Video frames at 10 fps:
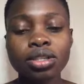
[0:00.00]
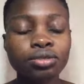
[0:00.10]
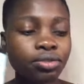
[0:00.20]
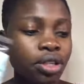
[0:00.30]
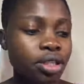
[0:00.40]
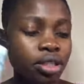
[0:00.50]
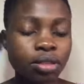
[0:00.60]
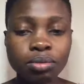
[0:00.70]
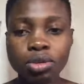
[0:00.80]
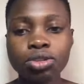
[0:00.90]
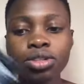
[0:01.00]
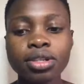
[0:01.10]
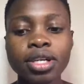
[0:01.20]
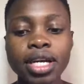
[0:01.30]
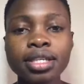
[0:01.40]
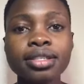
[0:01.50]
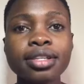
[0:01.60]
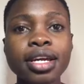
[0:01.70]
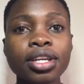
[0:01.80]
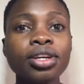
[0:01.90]
Your face is moisturized
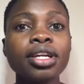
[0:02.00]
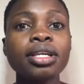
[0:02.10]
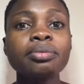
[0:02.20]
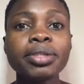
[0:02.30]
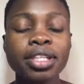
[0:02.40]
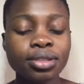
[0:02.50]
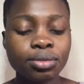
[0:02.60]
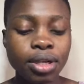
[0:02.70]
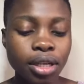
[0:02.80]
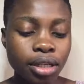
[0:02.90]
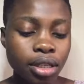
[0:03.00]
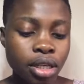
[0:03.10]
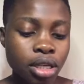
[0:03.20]
and your lips as well.